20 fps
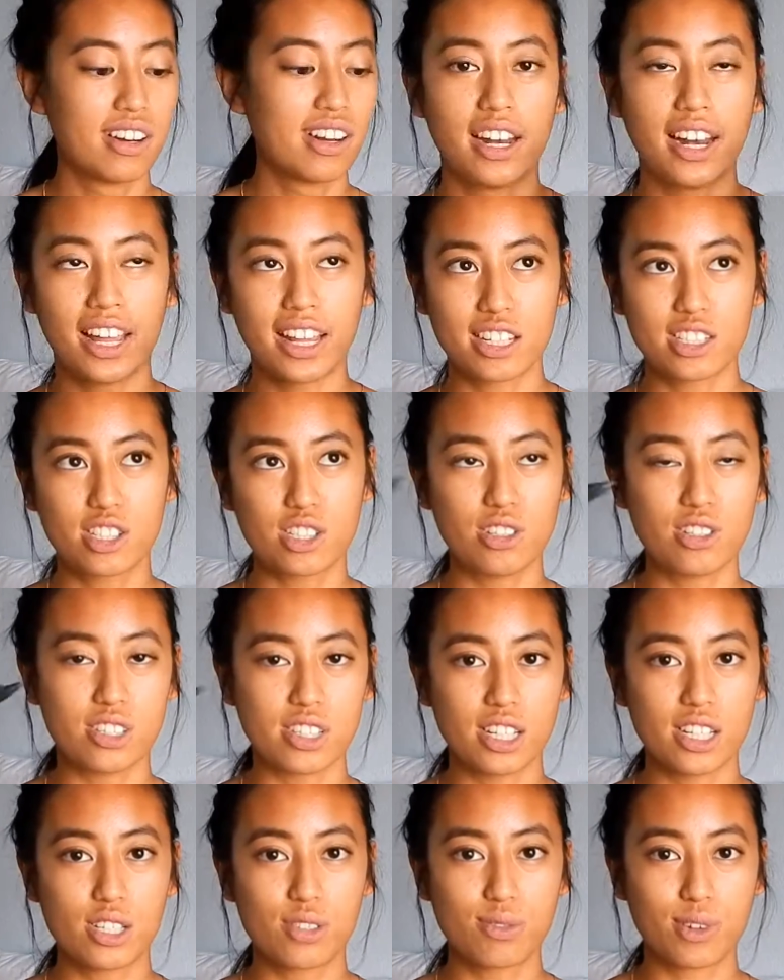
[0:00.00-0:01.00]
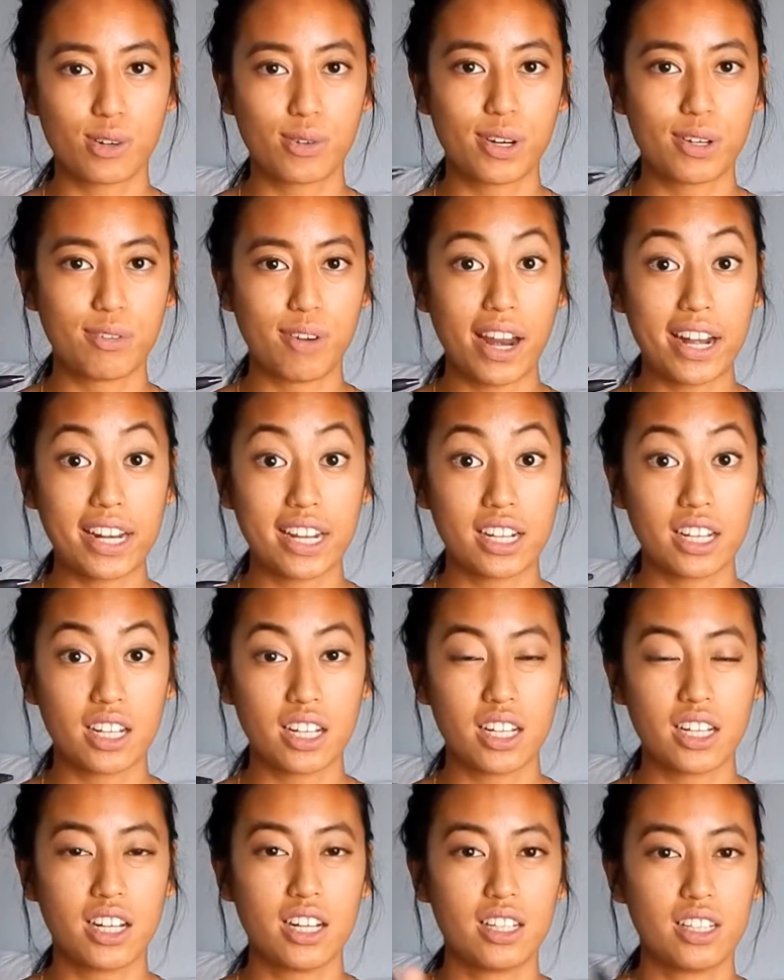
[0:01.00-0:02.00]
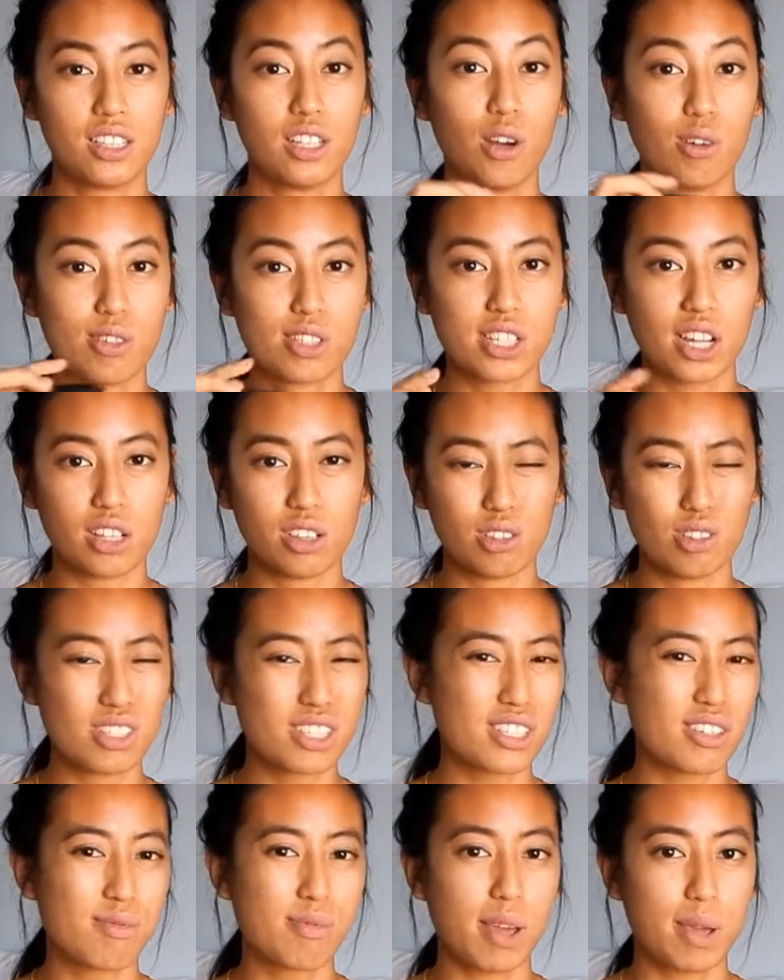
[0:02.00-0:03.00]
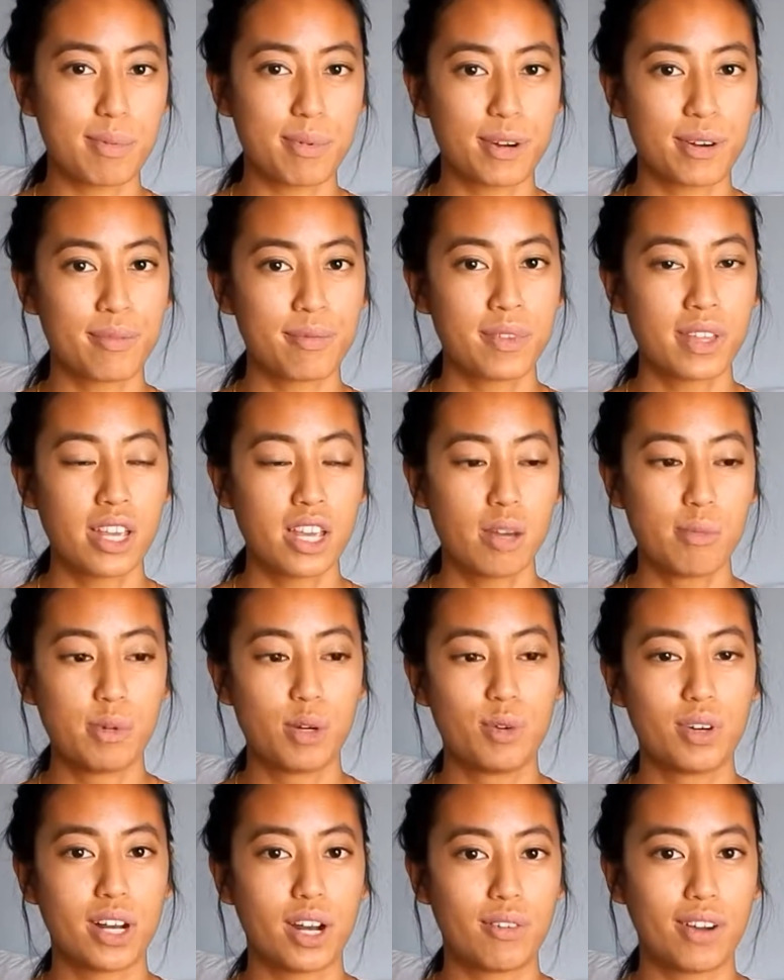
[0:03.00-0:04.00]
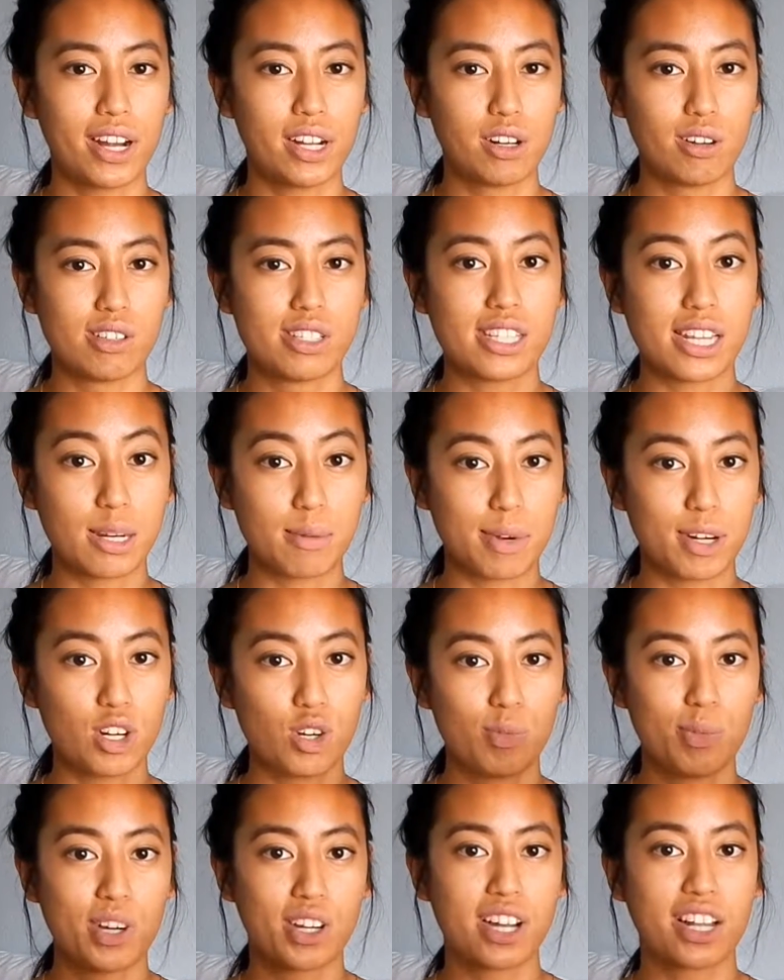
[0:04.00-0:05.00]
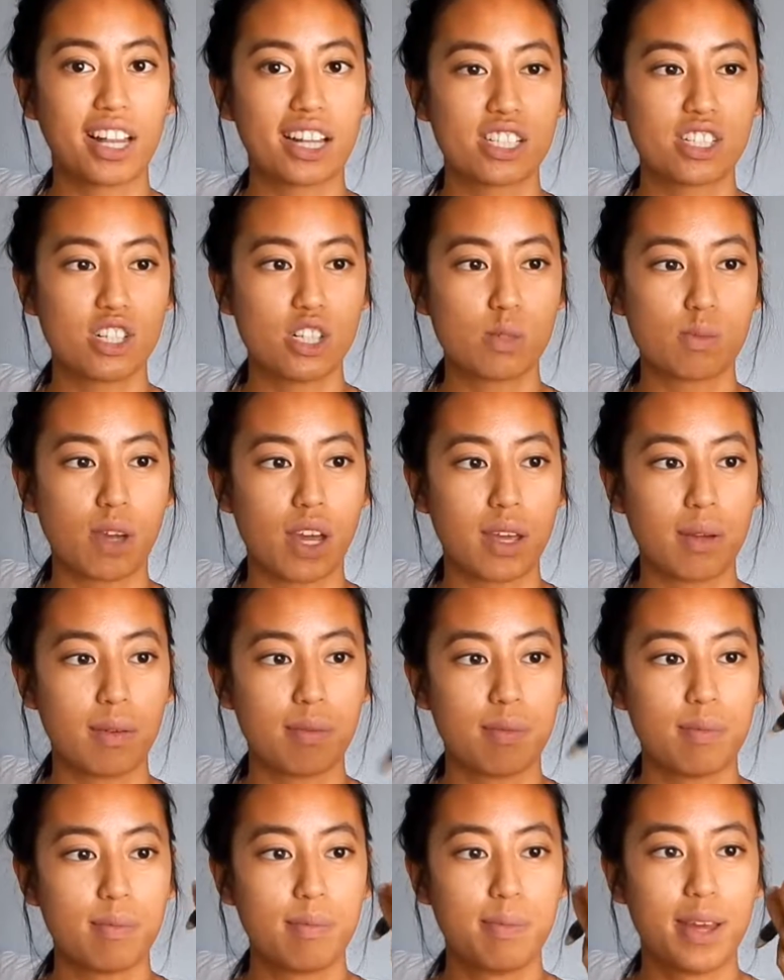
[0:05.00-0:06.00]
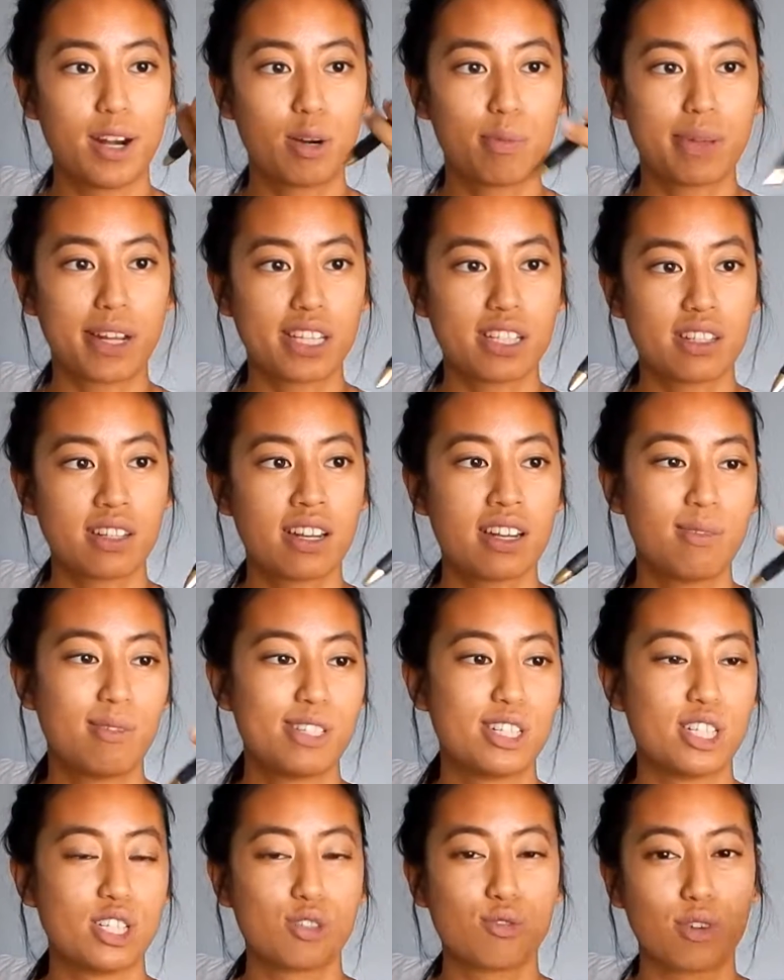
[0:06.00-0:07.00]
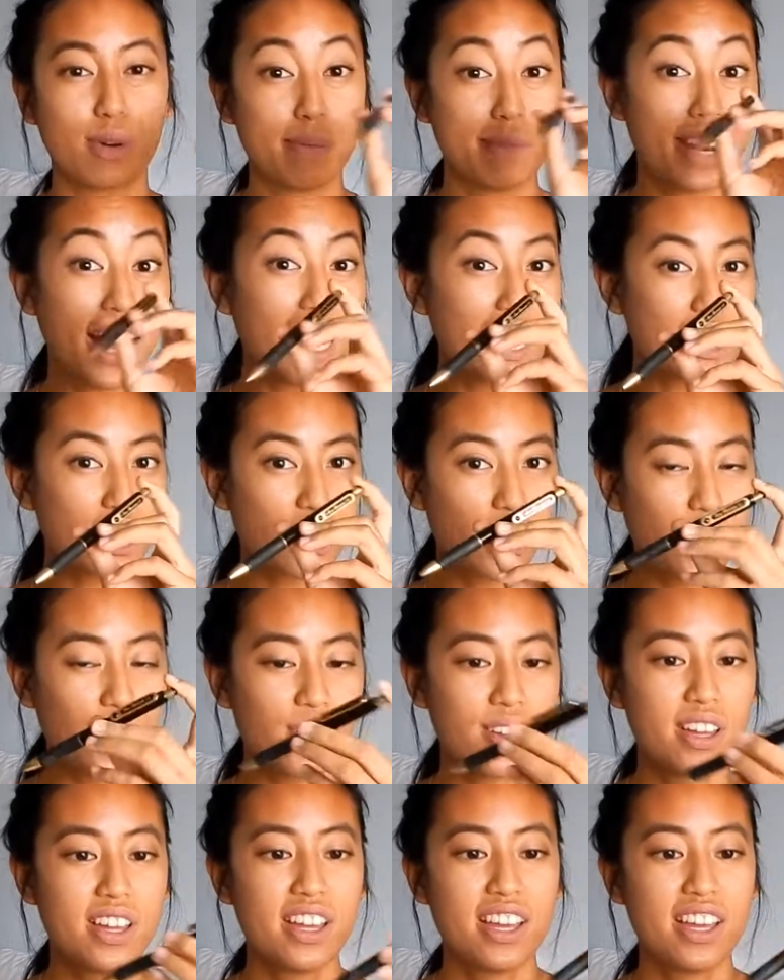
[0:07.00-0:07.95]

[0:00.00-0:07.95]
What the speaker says: And I like to use these for when writing notes on loose leaf paper, but when I write notes in my notebook, I like to use my Better pen, which is from Daiso.